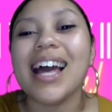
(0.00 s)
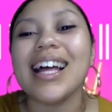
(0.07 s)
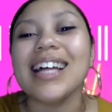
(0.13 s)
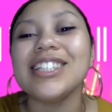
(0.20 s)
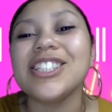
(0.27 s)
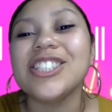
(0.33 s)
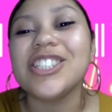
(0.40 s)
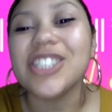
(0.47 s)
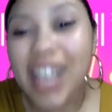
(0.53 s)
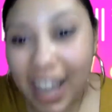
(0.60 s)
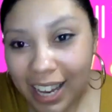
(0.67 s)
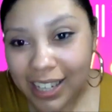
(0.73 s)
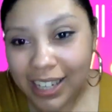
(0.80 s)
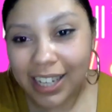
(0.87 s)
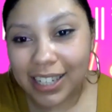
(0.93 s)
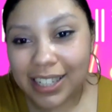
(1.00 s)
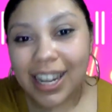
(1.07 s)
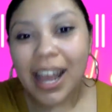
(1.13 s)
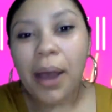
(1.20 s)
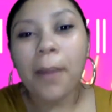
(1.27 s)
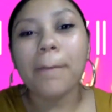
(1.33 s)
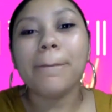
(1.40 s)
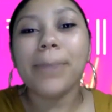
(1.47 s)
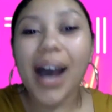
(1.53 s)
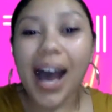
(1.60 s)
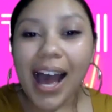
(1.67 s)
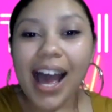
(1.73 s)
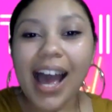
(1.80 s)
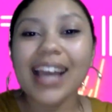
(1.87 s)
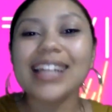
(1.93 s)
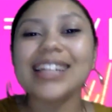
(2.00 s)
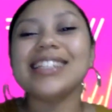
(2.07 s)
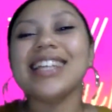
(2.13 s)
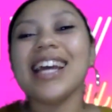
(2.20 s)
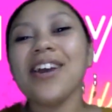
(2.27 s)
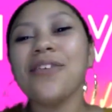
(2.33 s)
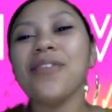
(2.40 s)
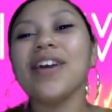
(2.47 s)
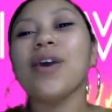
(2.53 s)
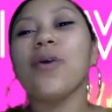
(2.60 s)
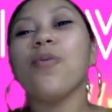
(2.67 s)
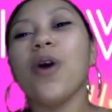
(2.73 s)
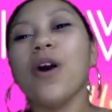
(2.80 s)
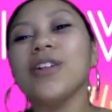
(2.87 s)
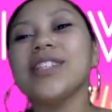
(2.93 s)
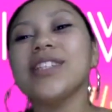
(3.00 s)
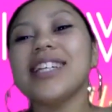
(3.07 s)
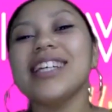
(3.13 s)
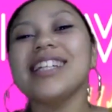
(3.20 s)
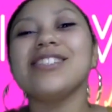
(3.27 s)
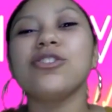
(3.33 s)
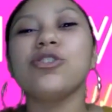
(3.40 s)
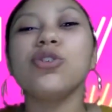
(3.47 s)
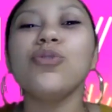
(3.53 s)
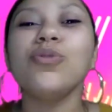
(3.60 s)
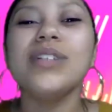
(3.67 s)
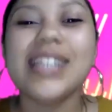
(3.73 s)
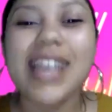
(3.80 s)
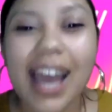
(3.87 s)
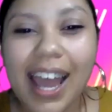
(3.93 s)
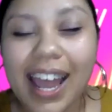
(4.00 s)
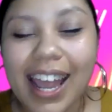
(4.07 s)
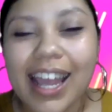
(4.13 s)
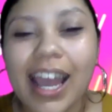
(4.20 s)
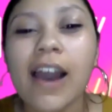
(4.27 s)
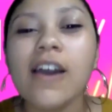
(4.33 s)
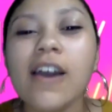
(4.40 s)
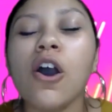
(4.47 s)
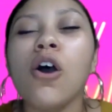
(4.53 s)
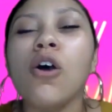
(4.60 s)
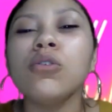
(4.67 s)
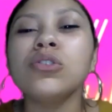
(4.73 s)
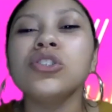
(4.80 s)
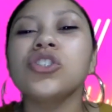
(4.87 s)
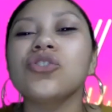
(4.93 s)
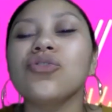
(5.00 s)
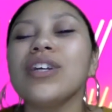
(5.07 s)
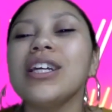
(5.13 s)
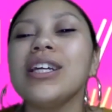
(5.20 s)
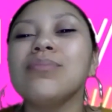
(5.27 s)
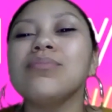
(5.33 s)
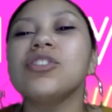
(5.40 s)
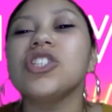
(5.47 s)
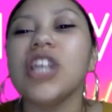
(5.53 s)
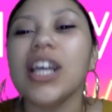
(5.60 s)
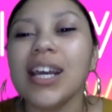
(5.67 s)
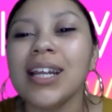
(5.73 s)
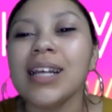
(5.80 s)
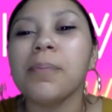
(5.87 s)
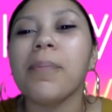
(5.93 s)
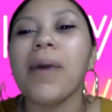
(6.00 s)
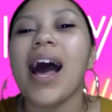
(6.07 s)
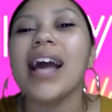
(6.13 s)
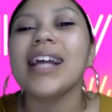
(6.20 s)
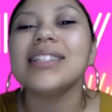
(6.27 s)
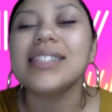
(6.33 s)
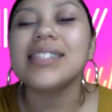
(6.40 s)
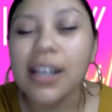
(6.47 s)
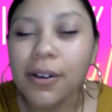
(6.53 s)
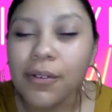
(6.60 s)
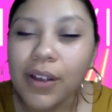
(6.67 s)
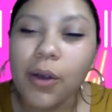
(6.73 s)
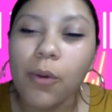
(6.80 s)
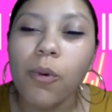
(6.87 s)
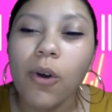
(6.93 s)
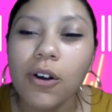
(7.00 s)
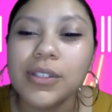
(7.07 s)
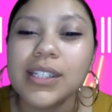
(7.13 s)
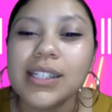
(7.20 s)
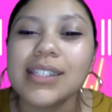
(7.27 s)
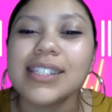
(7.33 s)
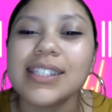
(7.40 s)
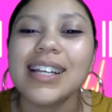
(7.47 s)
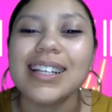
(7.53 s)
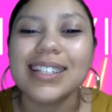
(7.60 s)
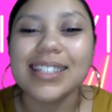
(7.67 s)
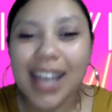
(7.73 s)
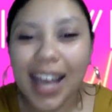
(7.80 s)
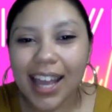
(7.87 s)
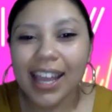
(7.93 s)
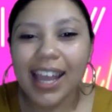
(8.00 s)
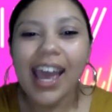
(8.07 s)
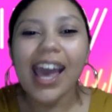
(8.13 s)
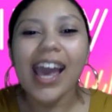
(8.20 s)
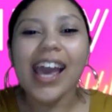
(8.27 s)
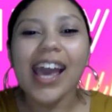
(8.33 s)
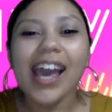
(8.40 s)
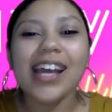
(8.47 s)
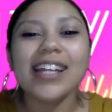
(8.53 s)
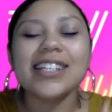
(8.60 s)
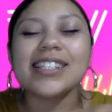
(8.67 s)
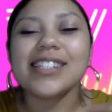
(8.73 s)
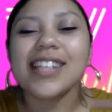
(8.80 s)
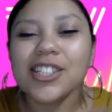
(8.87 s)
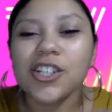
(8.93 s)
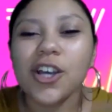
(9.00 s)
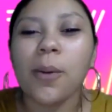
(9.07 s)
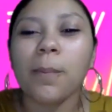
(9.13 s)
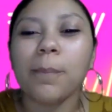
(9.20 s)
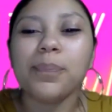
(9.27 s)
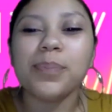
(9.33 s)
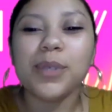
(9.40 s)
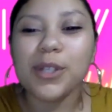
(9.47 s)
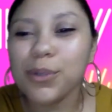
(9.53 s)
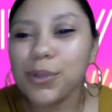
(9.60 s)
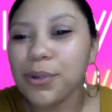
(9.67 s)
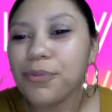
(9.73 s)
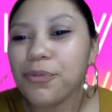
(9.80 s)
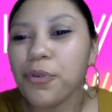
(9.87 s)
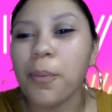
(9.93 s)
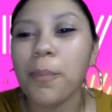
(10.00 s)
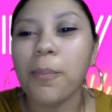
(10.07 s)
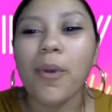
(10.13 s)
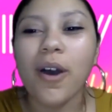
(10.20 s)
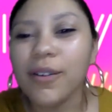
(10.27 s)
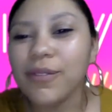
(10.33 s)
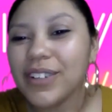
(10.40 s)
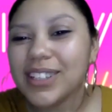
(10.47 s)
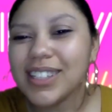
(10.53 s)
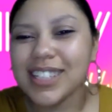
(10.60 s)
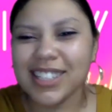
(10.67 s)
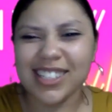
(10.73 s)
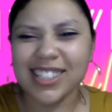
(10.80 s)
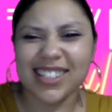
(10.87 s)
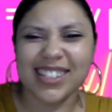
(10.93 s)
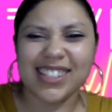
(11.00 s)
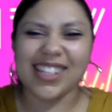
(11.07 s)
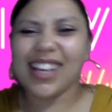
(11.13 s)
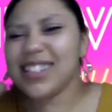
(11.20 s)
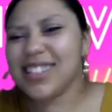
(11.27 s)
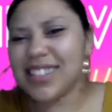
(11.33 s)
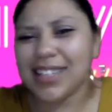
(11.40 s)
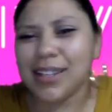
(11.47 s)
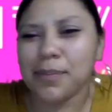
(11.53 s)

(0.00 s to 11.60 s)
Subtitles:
Janet by Derek Walton today. Go stream Janet by Derek Walton today. It is such a beautiful, marvelous, just sexy and